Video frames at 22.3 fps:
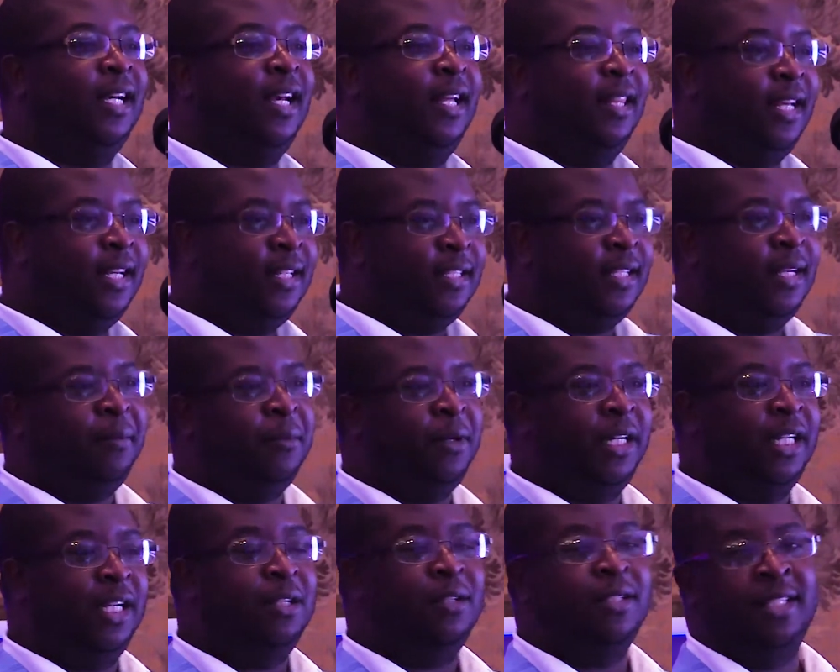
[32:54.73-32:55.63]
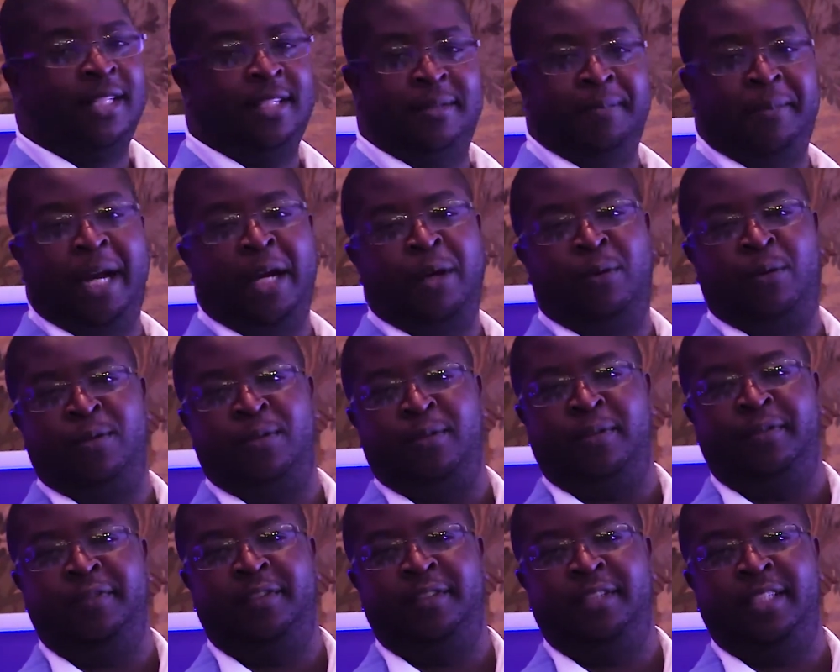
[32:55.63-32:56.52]
And that someone else is
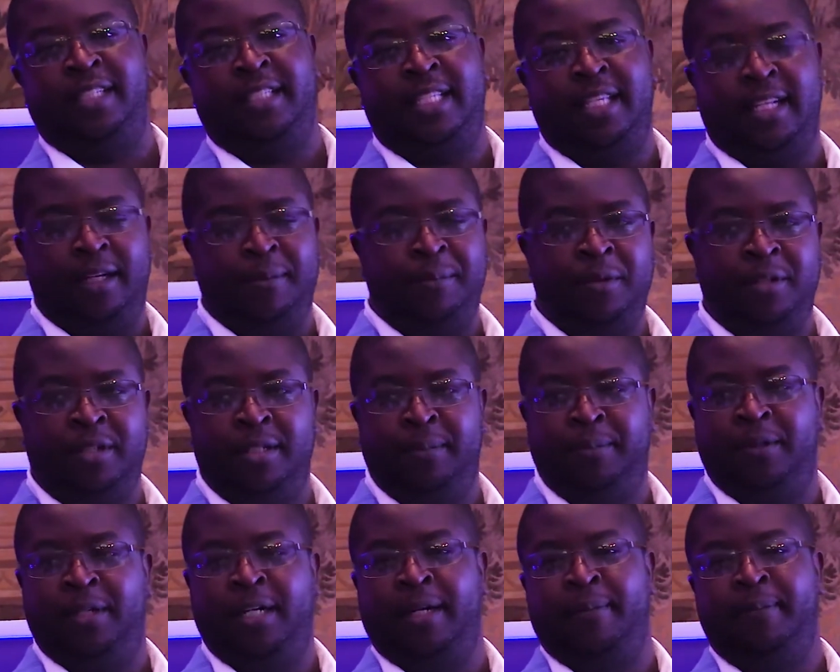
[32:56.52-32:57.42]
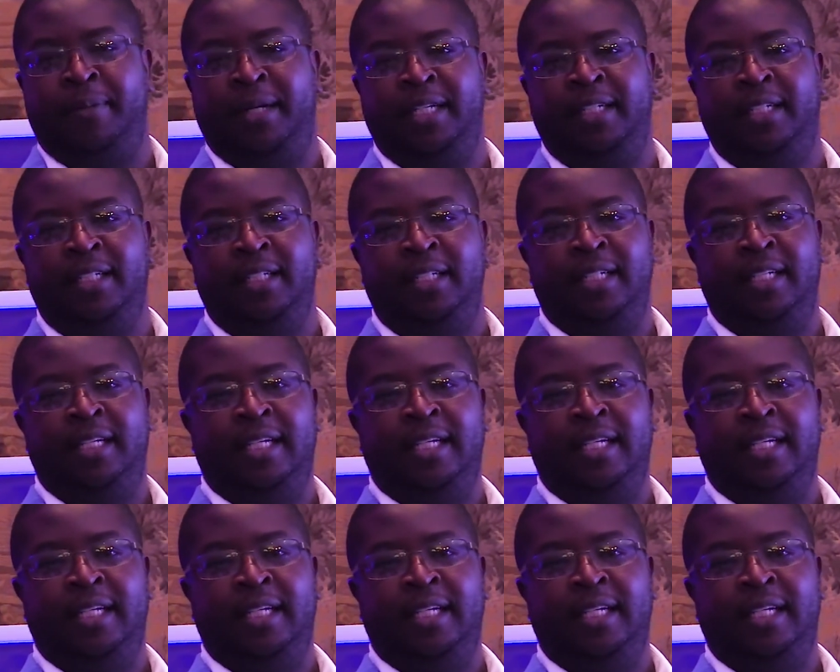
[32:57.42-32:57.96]
Microsoft. It's a reputable company.